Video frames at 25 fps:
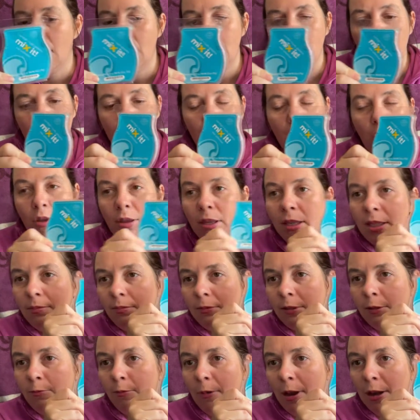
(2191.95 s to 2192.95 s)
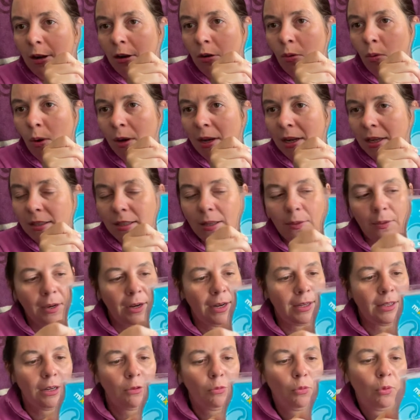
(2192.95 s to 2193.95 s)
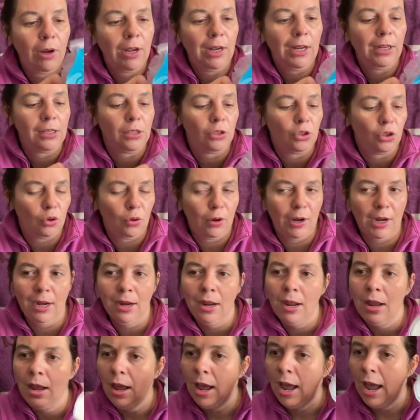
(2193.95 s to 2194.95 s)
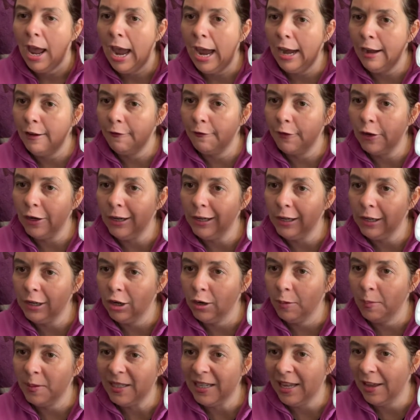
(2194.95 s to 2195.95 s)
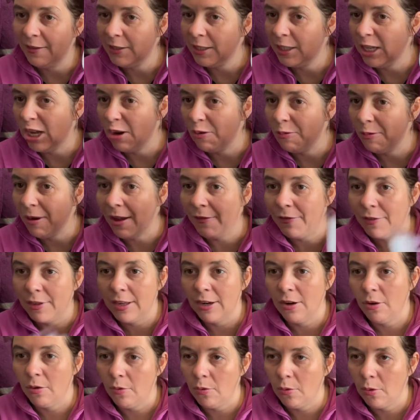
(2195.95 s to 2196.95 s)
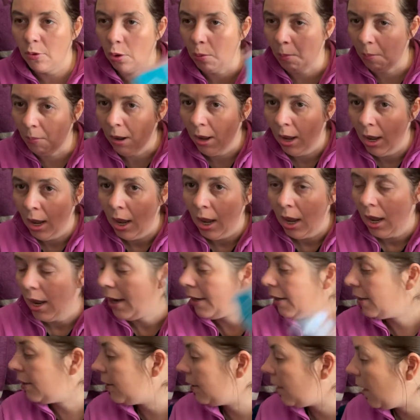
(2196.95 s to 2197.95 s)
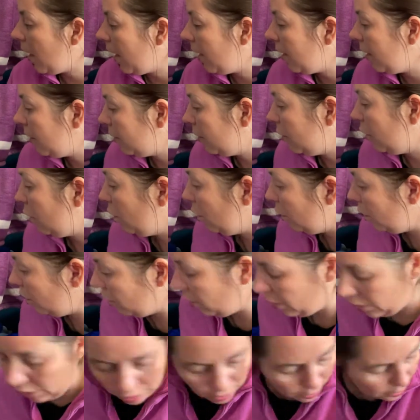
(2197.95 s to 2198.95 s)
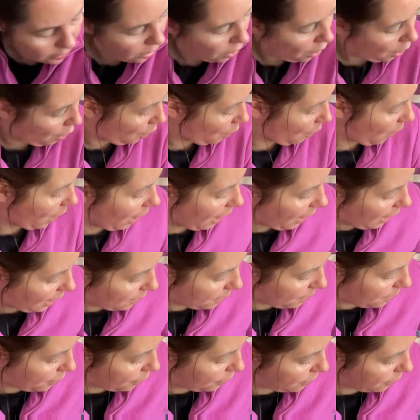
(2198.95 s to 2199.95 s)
So this was one aquatic scent that I did really enjoy. I had a few cubes left, so rather than hoard them, I decided to use her up.